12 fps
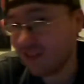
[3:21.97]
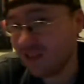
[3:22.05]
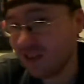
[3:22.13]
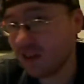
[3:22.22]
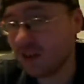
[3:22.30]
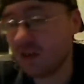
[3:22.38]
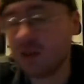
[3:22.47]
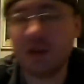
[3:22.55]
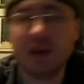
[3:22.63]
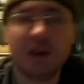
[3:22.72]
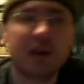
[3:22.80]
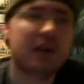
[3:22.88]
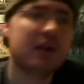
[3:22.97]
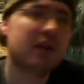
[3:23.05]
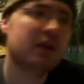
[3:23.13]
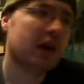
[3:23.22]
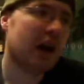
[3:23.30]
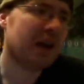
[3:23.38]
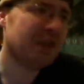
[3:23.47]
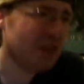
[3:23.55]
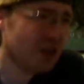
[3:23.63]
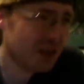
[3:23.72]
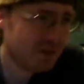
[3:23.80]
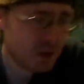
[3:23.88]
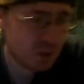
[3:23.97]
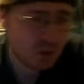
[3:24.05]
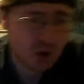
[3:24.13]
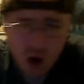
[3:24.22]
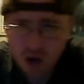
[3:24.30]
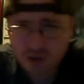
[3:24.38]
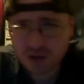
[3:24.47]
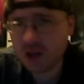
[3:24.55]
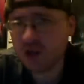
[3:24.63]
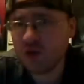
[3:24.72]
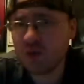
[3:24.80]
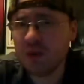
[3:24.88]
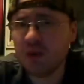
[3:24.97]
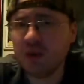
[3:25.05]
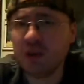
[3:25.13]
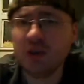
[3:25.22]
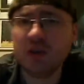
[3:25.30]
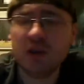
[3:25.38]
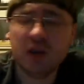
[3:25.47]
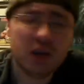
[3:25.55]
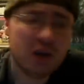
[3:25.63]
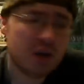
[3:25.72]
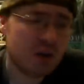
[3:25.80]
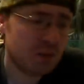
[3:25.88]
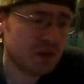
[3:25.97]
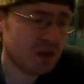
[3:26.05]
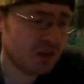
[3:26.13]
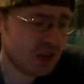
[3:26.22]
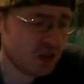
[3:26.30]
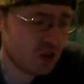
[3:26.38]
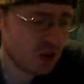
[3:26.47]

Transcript: That's it. I think the film costs a $100 million because I